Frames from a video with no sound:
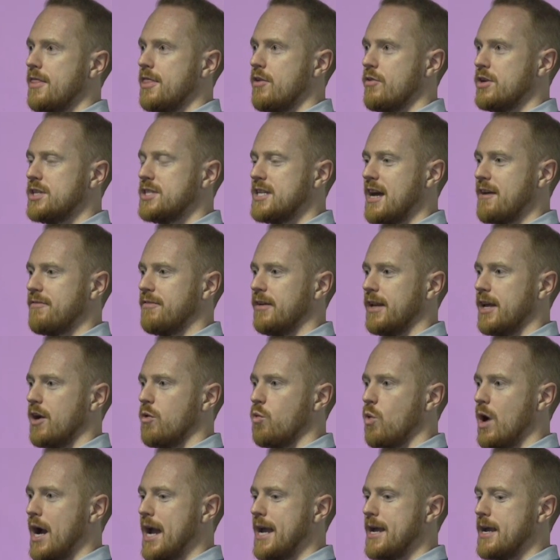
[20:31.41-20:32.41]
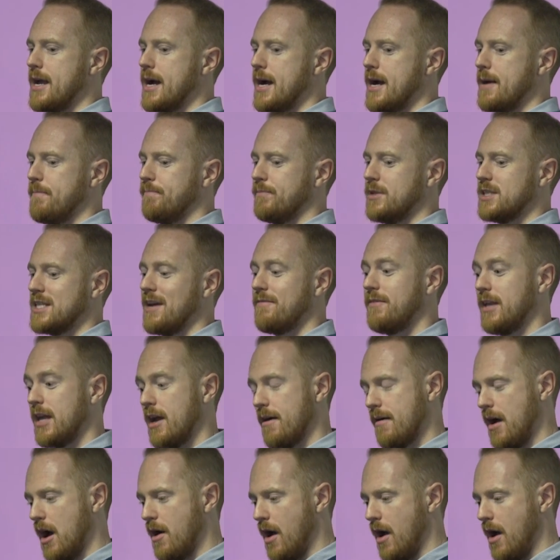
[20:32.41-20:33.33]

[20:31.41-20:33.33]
There is definitely a way, there's definitely